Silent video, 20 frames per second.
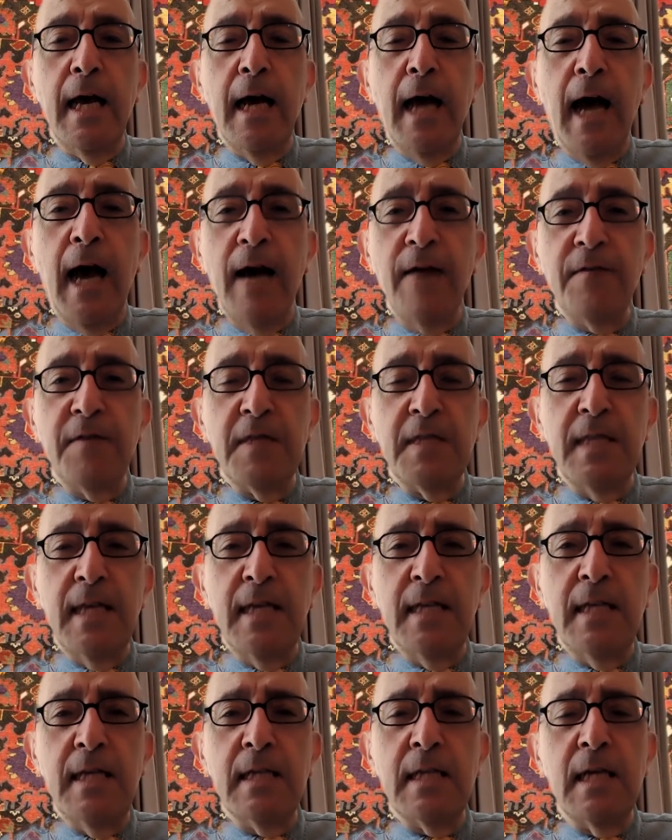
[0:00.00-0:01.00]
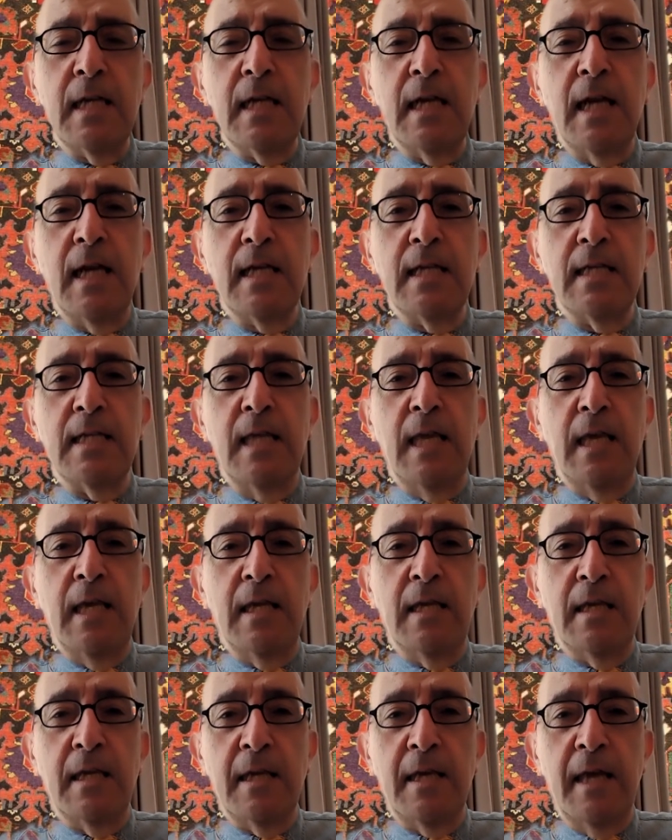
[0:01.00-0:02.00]
I've said it and I'll say
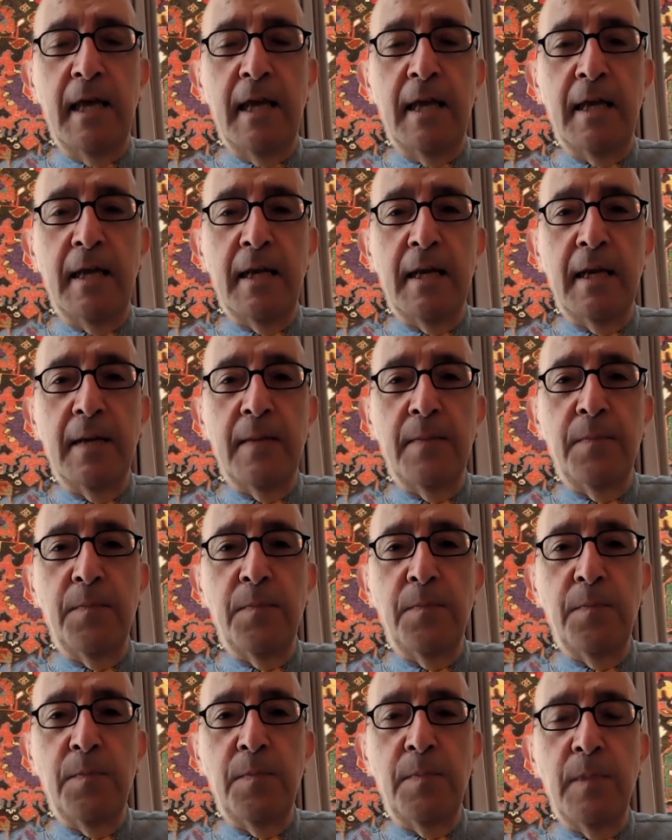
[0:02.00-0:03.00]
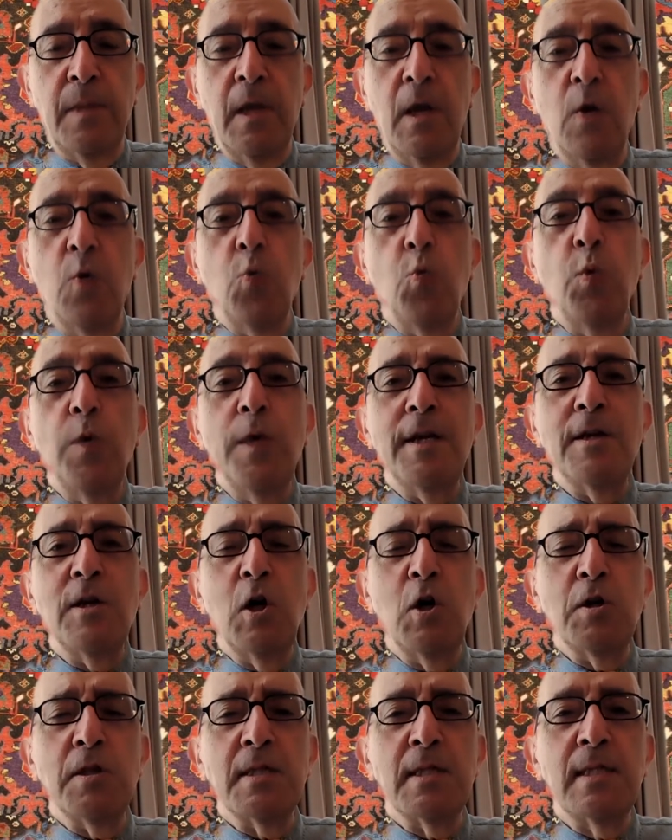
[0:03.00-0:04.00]
it again. We're
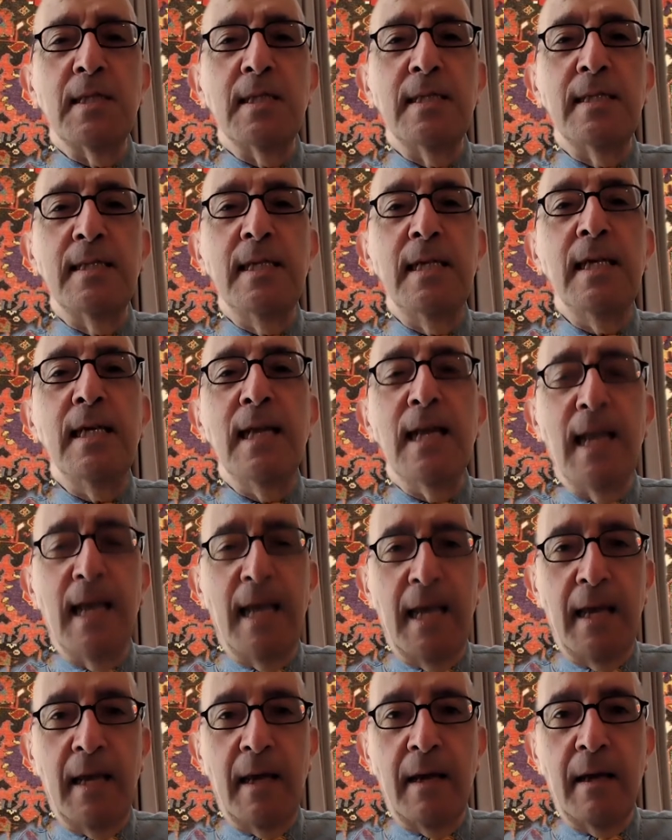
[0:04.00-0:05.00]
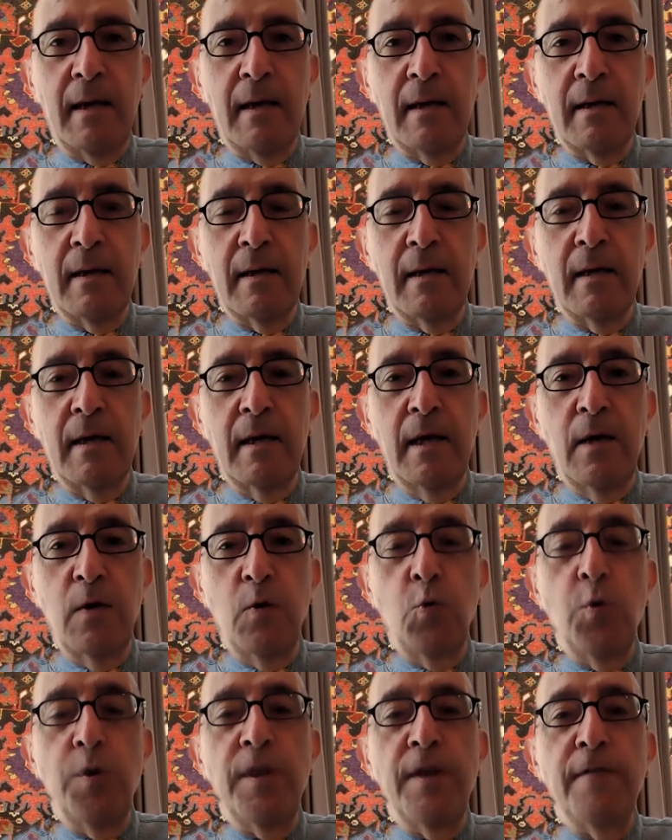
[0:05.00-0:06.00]
not dealing
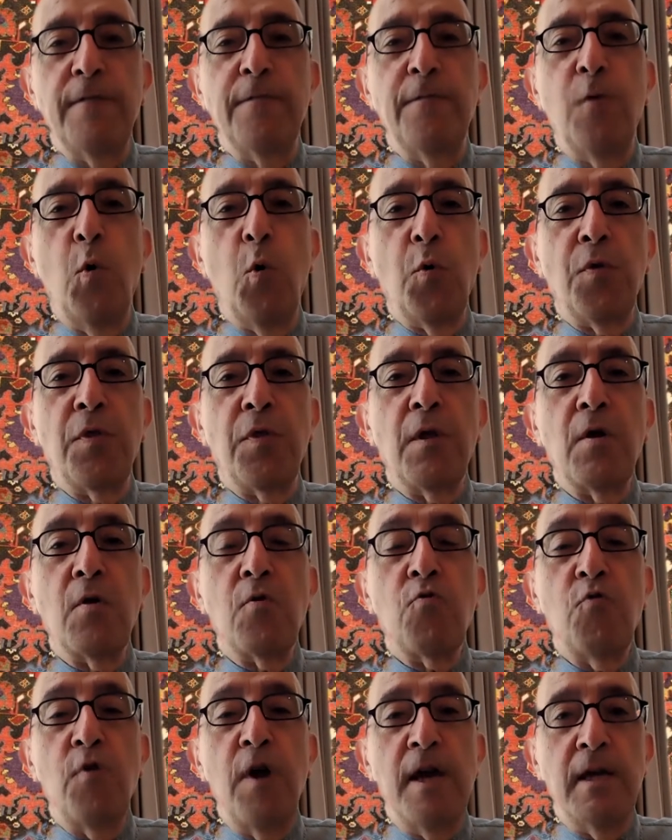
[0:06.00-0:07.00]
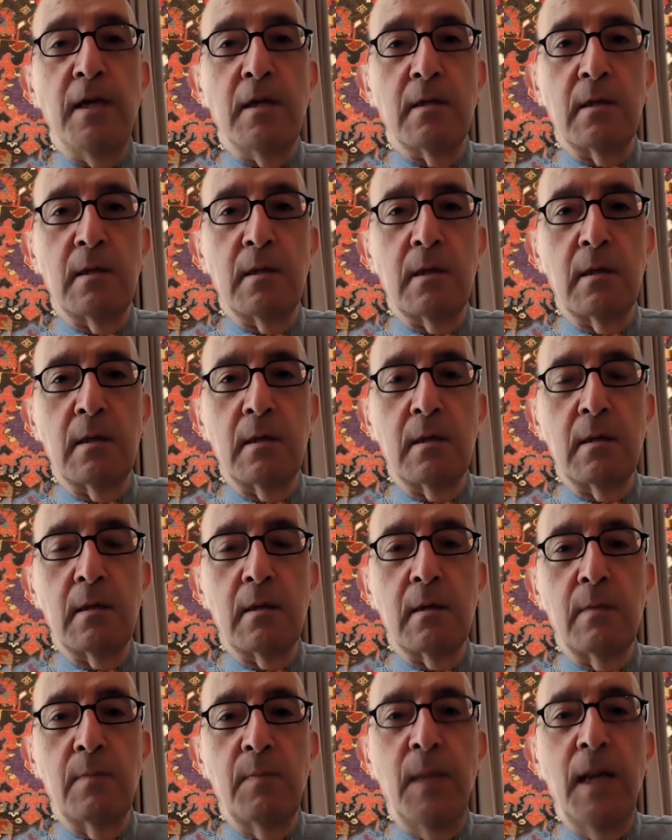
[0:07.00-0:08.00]
with a fourth-rate
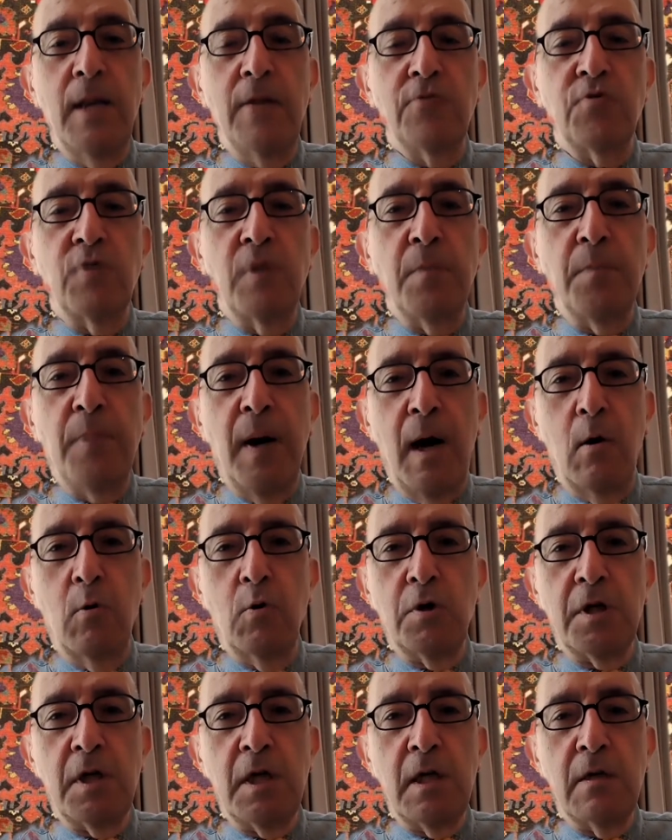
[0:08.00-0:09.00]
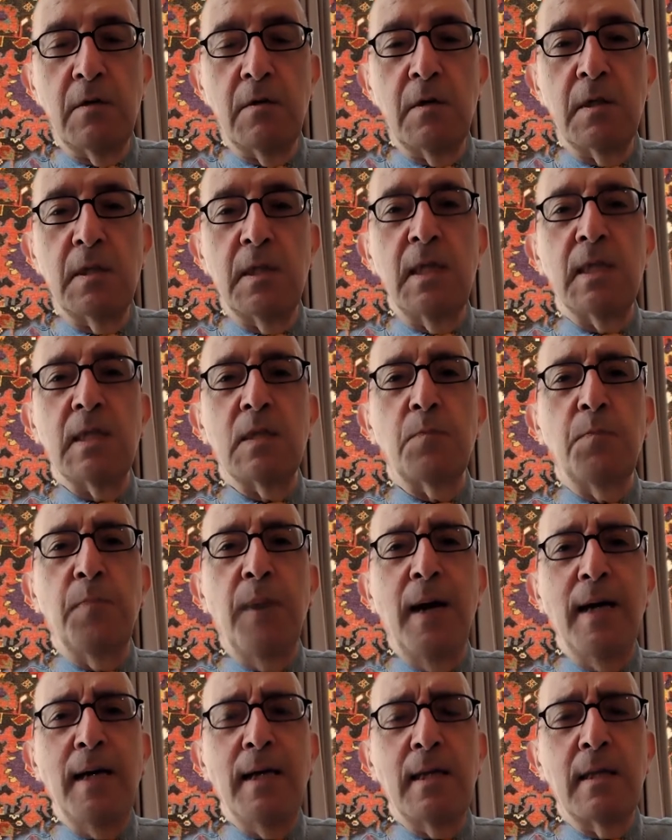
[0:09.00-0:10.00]
military power here,
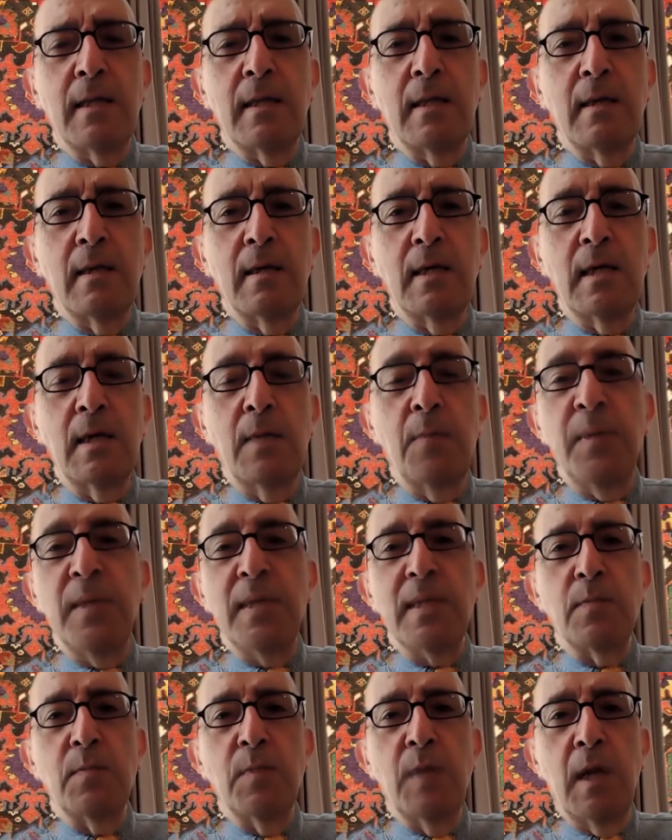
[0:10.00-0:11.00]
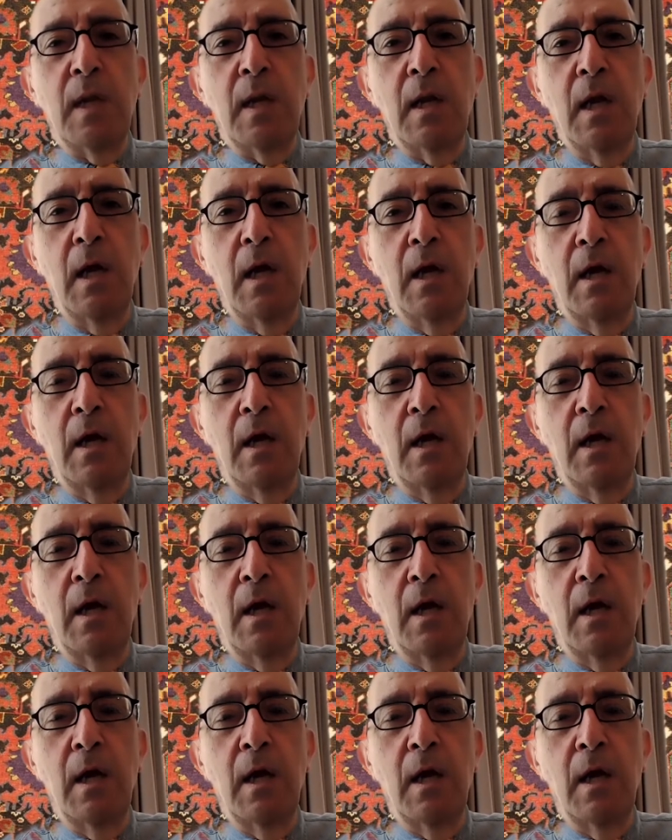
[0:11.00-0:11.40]
despite the abysmal